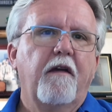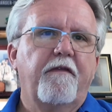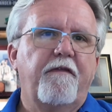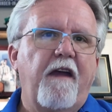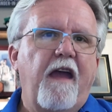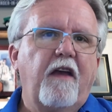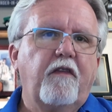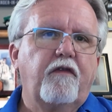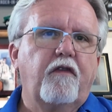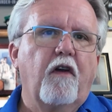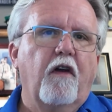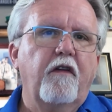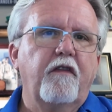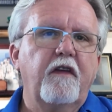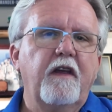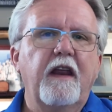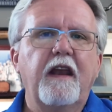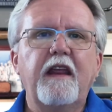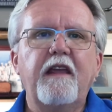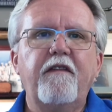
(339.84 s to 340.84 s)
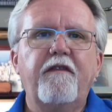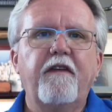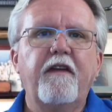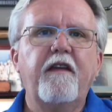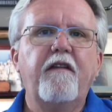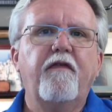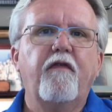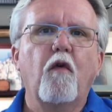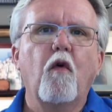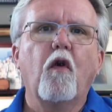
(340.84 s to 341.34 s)
Fast charging an
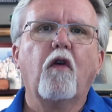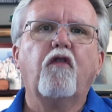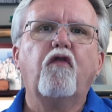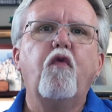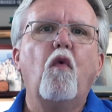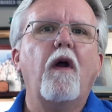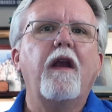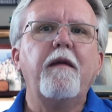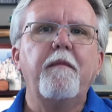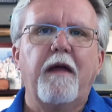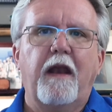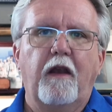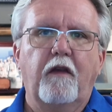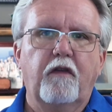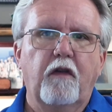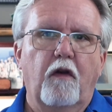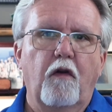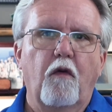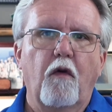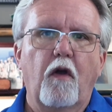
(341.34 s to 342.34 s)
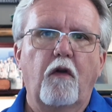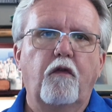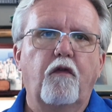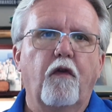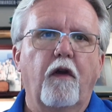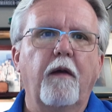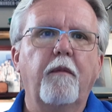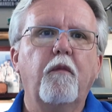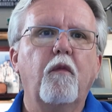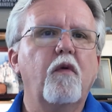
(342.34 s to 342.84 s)
EV for 20 minutes on a road
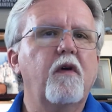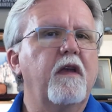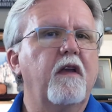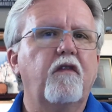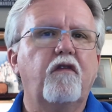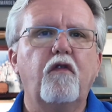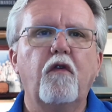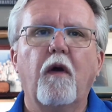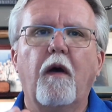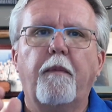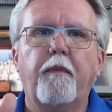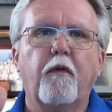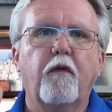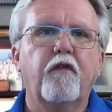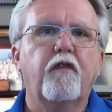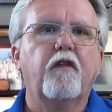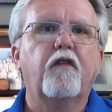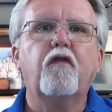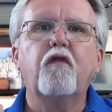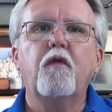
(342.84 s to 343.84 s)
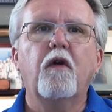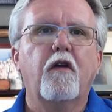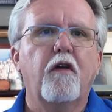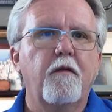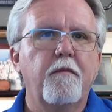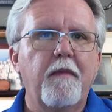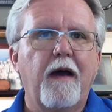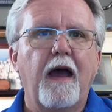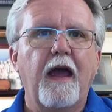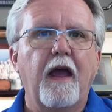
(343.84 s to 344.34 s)
trip will get you upwards of
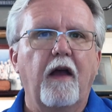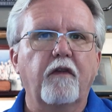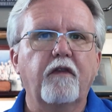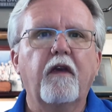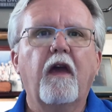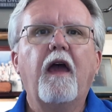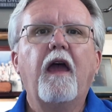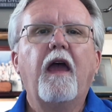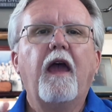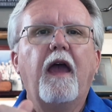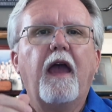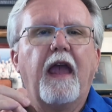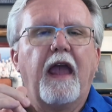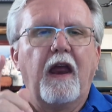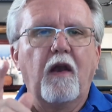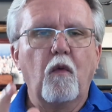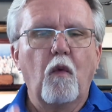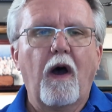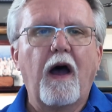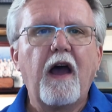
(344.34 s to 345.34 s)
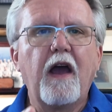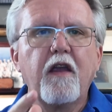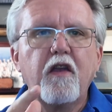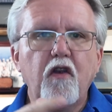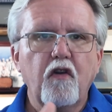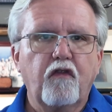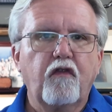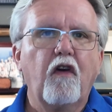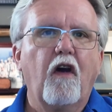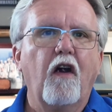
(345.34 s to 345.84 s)
200 miles. And while
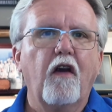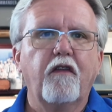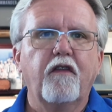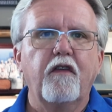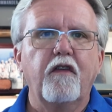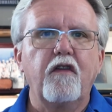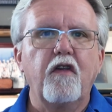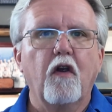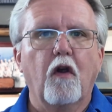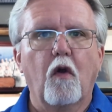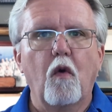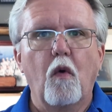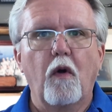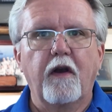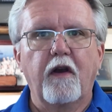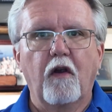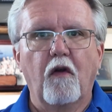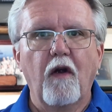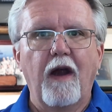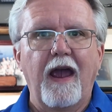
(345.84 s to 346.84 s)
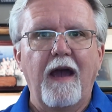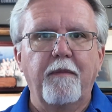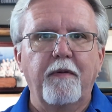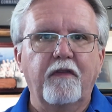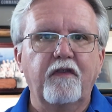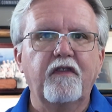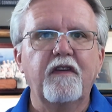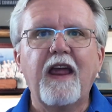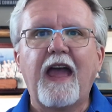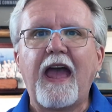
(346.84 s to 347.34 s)
you're charging, you're going to grab
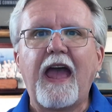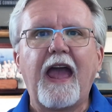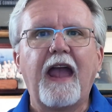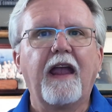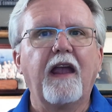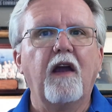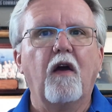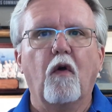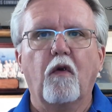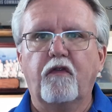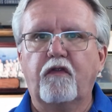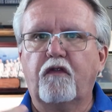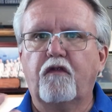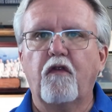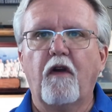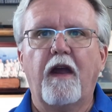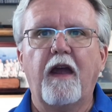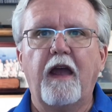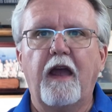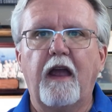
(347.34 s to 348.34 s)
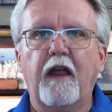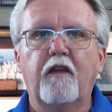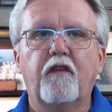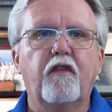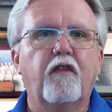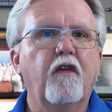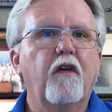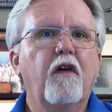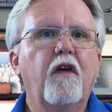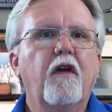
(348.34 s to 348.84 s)
a snack or
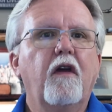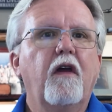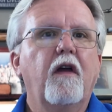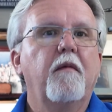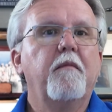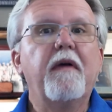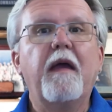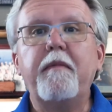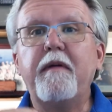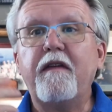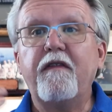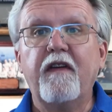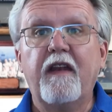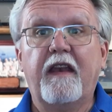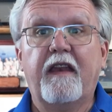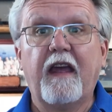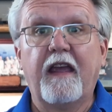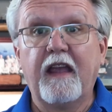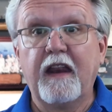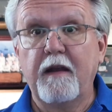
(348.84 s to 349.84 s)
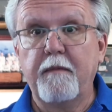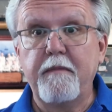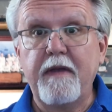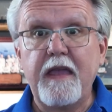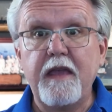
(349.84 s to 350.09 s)
stretch, maybe even taking a